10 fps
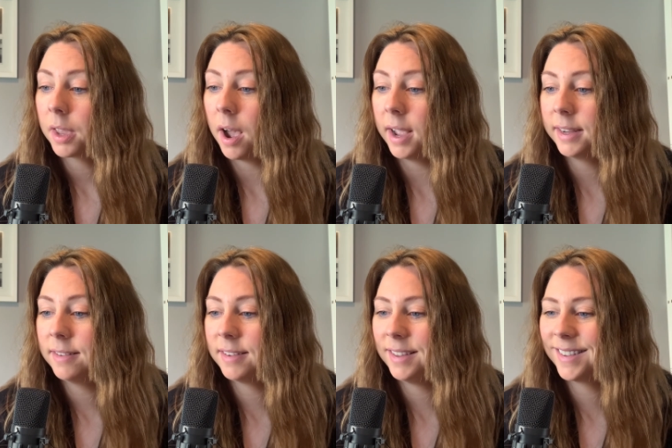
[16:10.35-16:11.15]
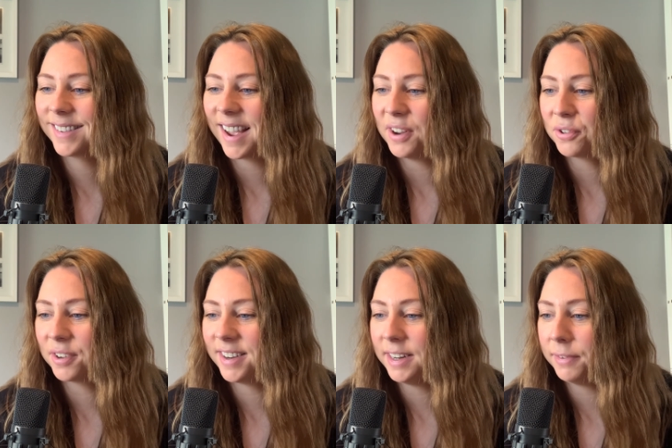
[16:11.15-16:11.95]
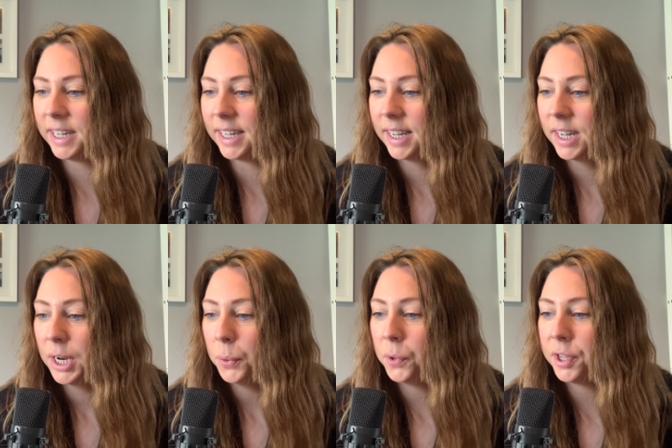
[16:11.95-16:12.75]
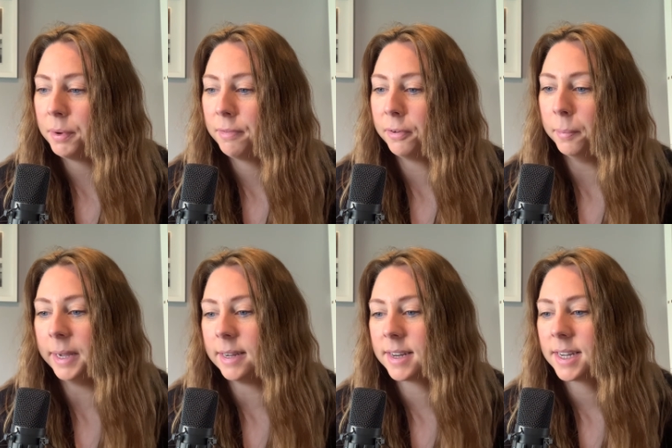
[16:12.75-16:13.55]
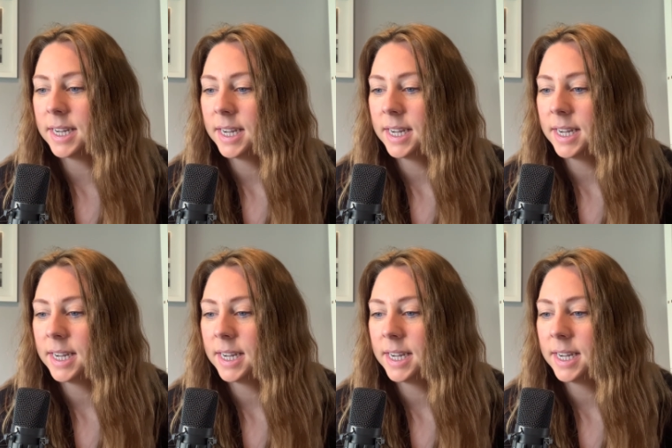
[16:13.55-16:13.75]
I can see the sketch on TV. What you in for, mate?